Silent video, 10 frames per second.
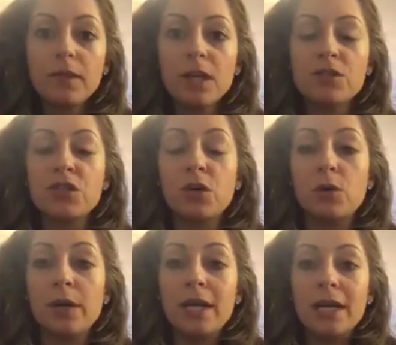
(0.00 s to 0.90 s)

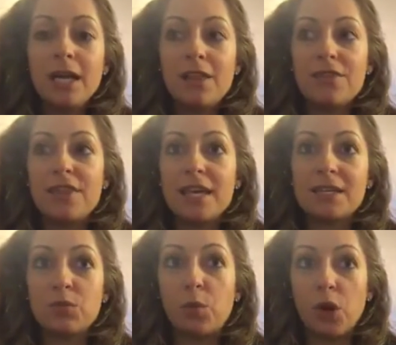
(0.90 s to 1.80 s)
So
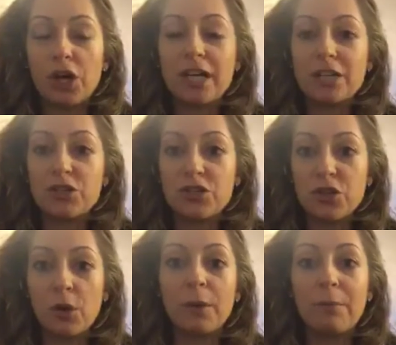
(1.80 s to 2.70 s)
this work is so